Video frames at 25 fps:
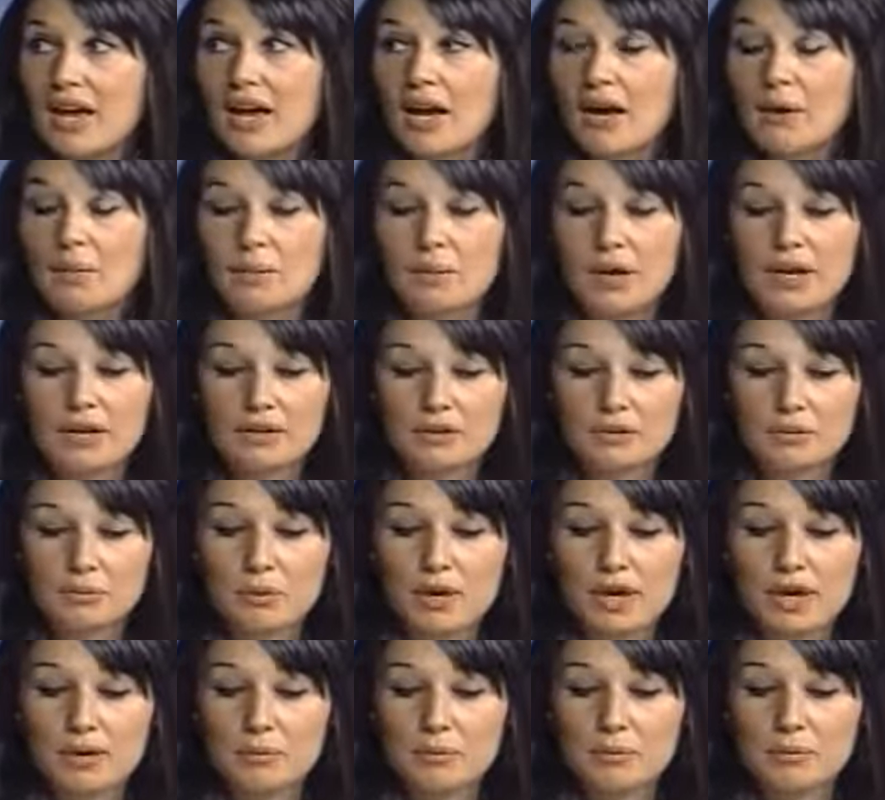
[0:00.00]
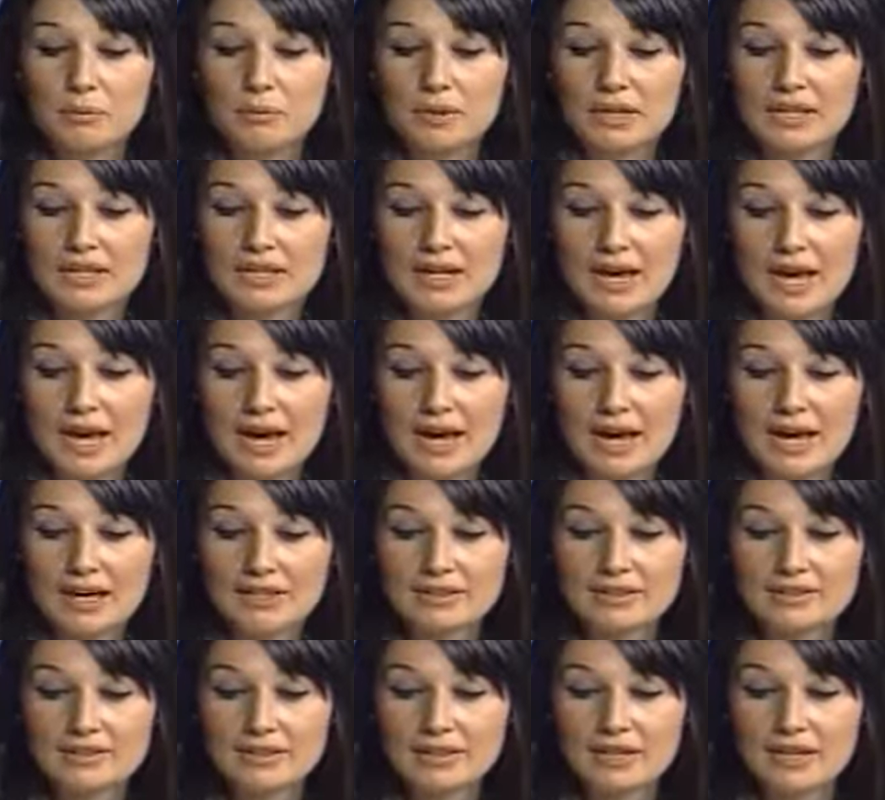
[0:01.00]
A better way would be to
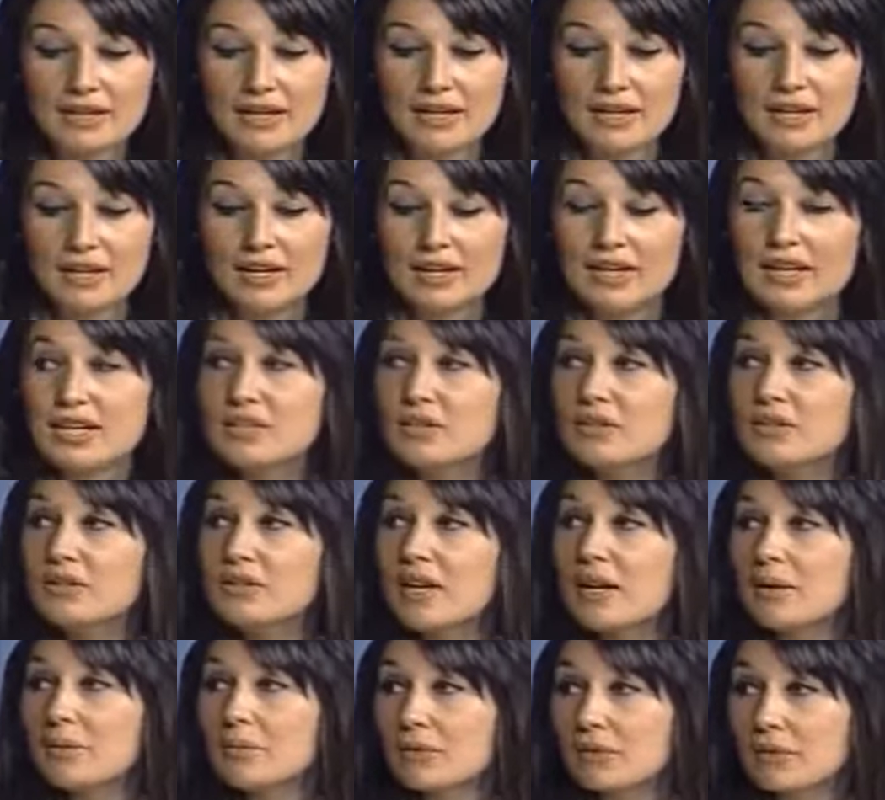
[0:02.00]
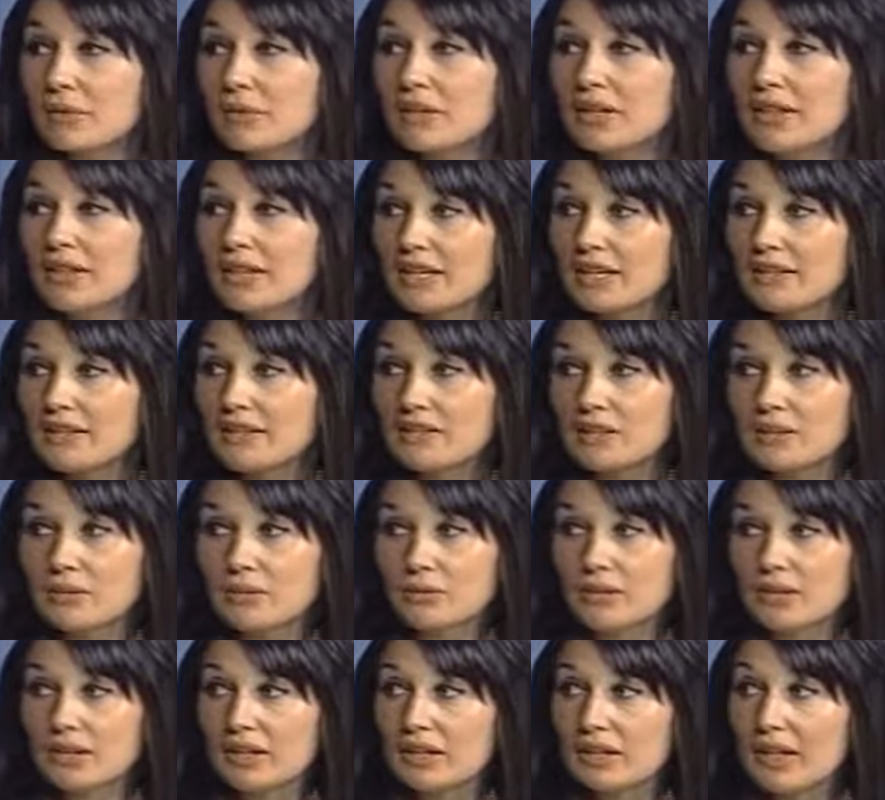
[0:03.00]
ask can you name three things that you
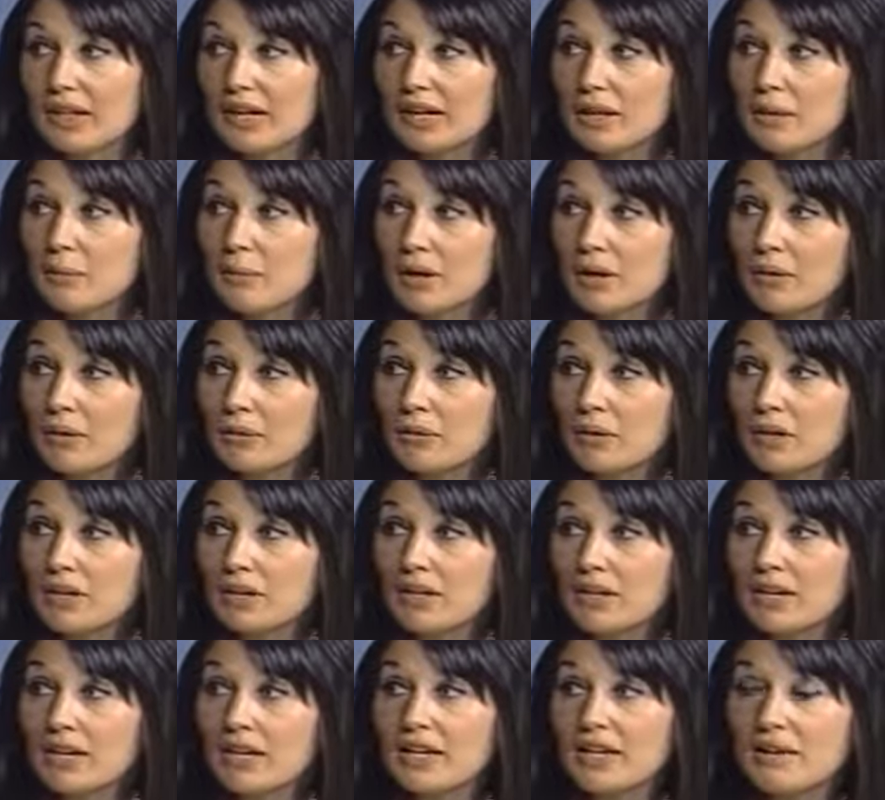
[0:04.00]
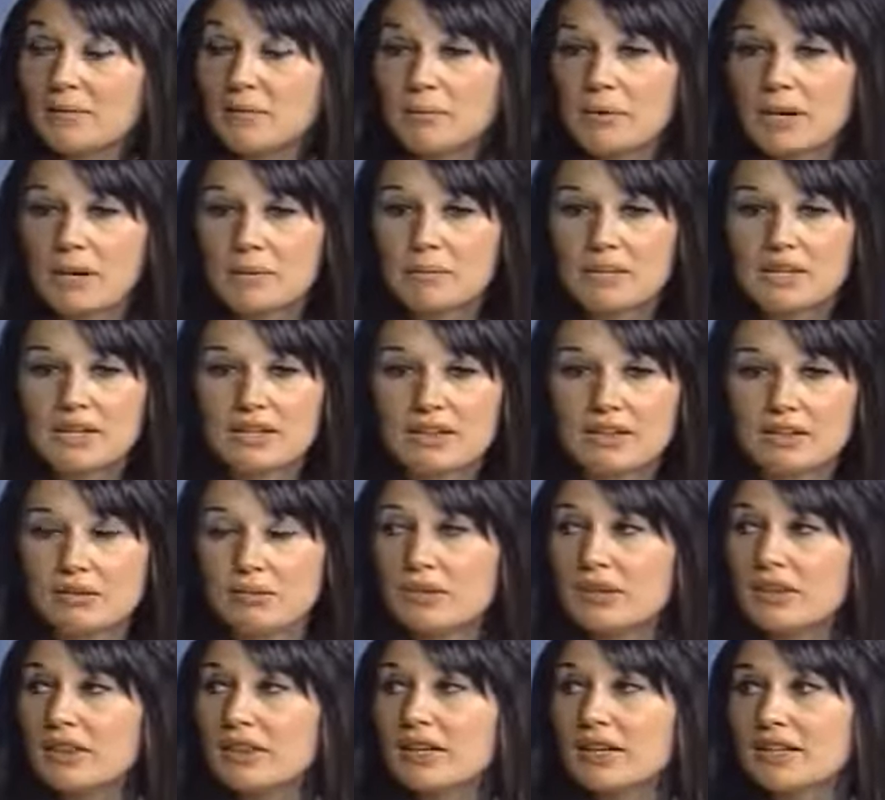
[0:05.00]
really like about work and maybe
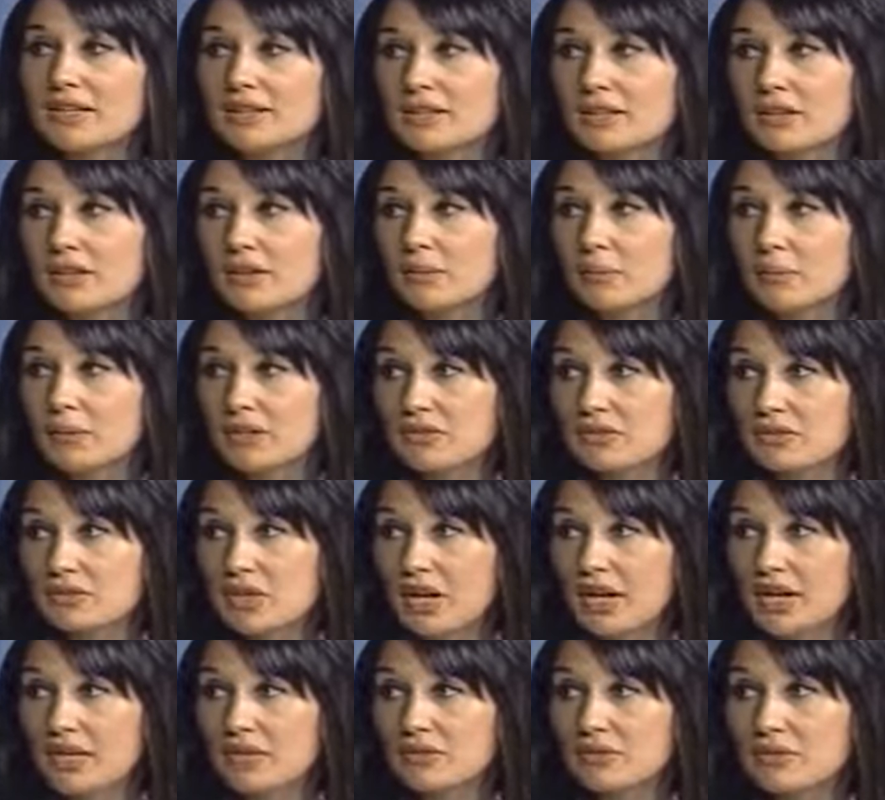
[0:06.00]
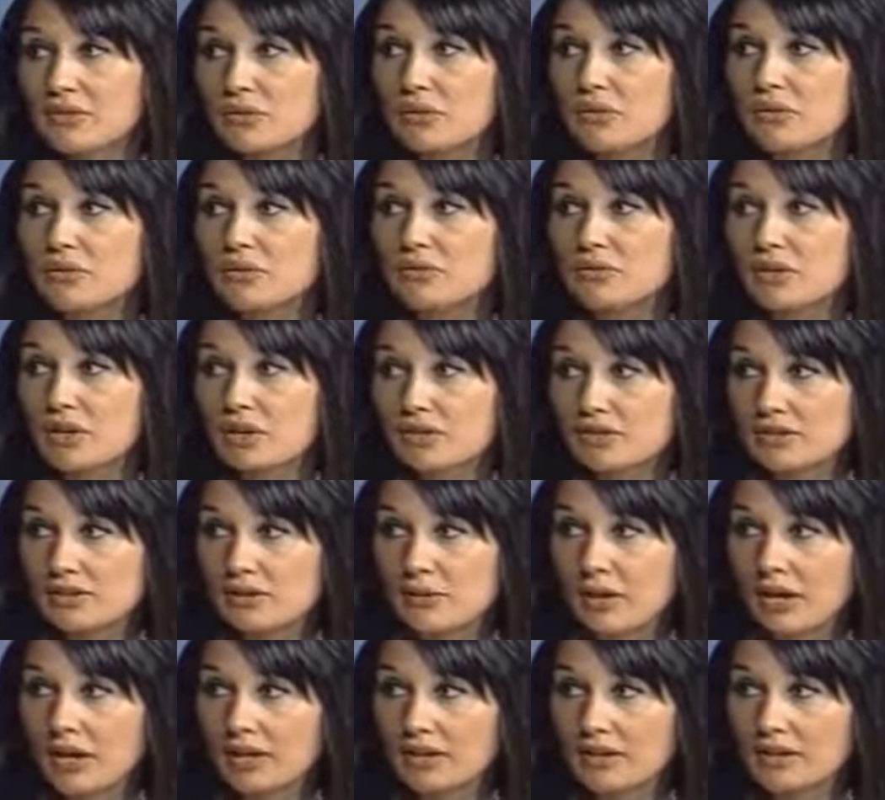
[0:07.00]
three things that could be changed or stress
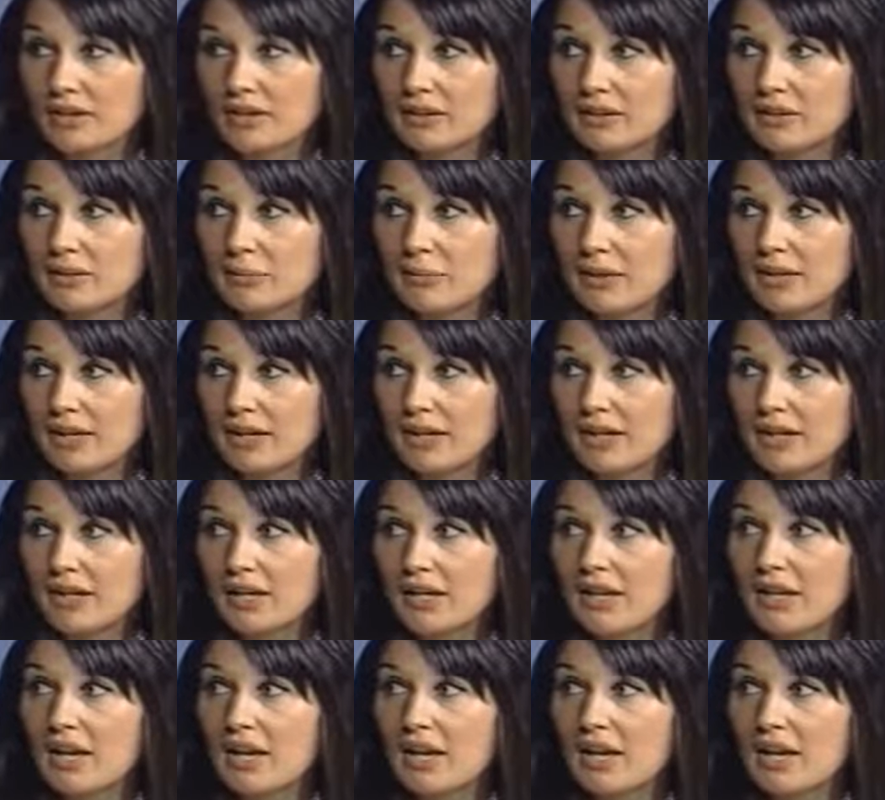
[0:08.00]
you out a little bit?